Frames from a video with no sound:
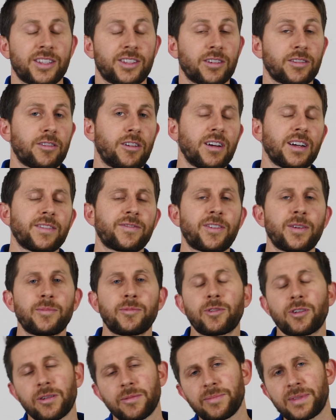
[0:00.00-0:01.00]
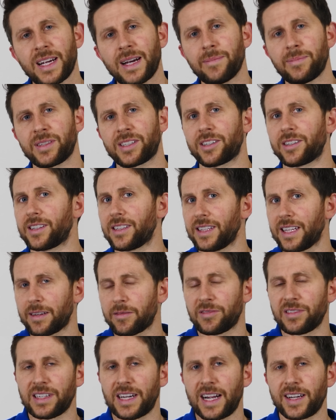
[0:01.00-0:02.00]
So going from room temperature to
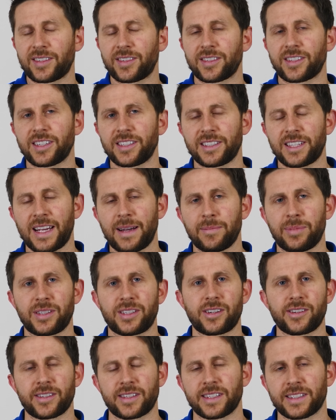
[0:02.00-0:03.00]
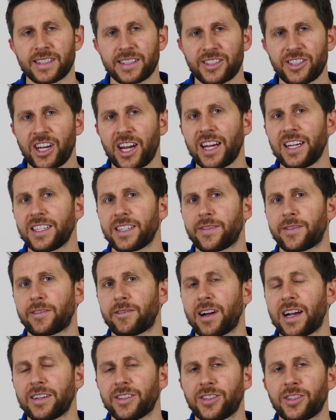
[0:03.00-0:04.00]
liquid nitrogen temperatures is a change of
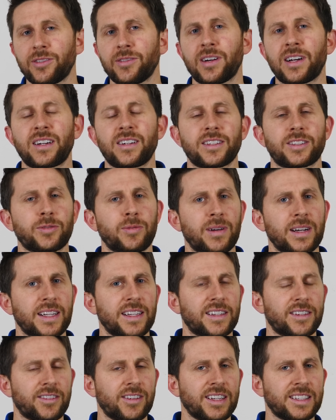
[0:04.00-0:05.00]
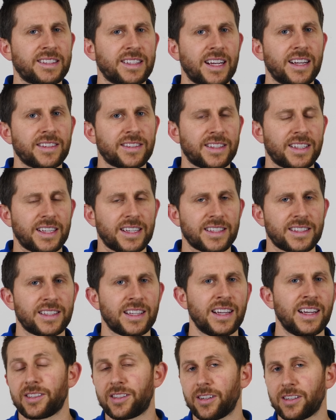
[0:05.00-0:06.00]
around 220 degrees Celsius.
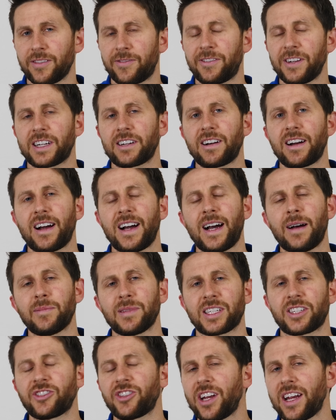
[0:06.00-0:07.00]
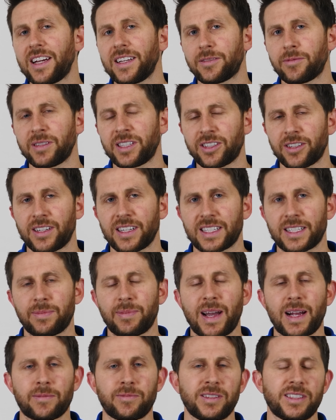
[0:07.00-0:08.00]
So to figure out how much change we should
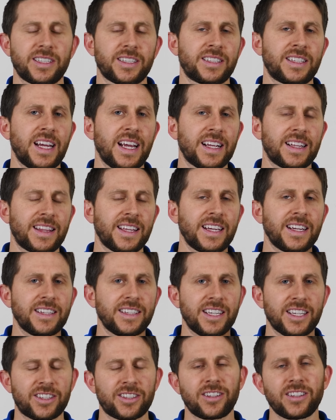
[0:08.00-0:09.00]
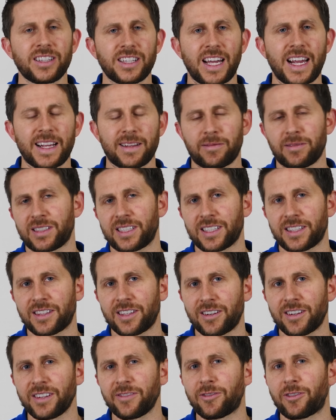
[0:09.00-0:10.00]
expect, we just take the initial length, which is
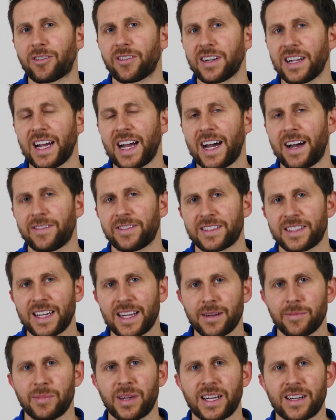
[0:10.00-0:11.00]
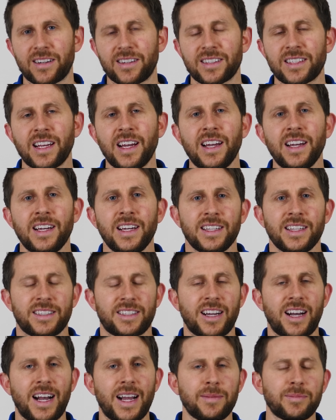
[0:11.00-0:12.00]
34 and a half centimeters,
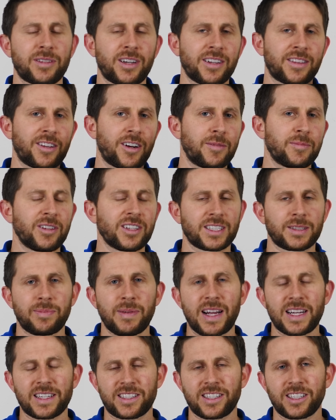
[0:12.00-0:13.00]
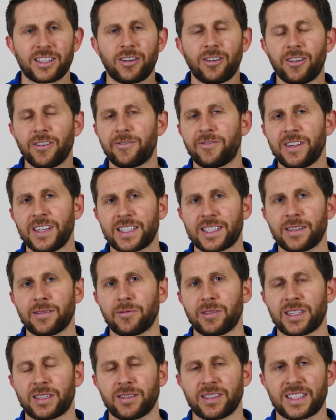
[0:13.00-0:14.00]
times our thermal expansion coefficient,
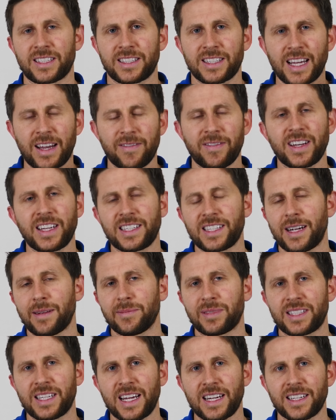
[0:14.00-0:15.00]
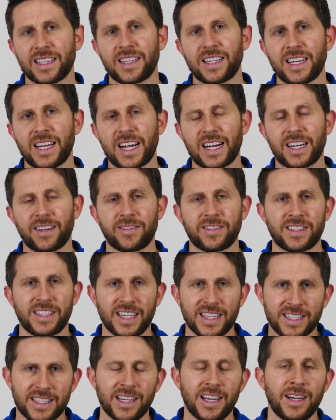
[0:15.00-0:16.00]
which is 70 times 10 to the negative
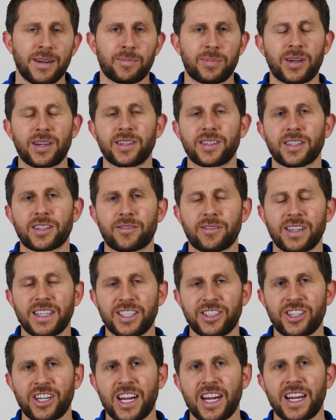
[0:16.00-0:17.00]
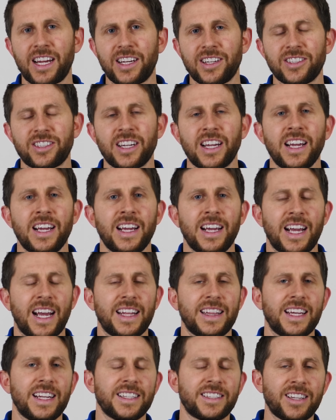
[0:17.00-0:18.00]
6 per degree change,
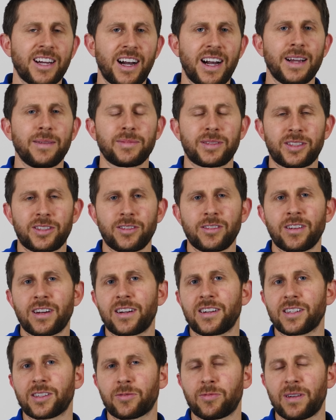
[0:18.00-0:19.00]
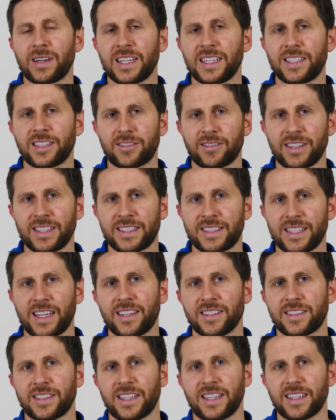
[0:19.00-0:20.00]
and then times 220 degrees
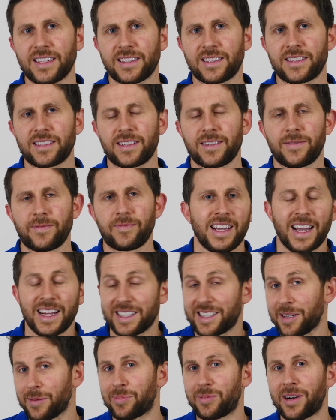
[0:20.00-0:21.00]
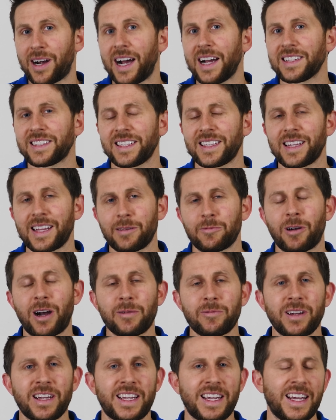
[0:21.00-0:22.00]
Celsius. And surprisingly,
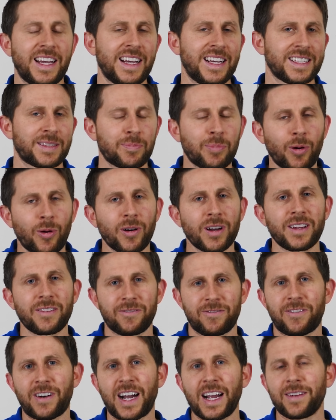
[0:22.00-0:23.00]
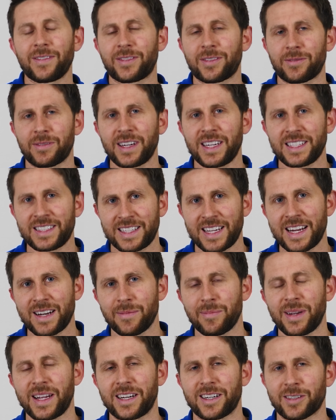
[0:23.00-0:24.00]
what we get is 0.53
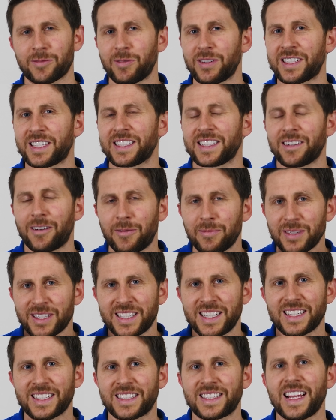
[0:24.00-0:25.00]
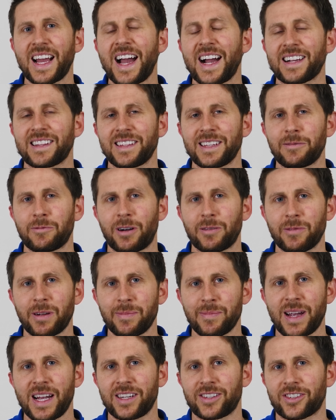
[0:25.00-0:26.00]
centimeters, which is almost exactly what we
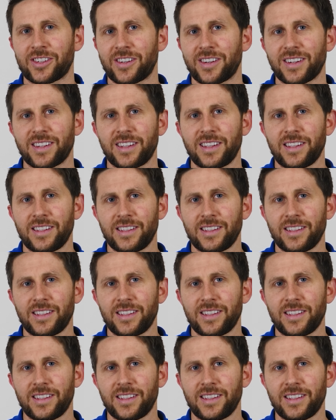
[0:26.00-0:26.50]
measured.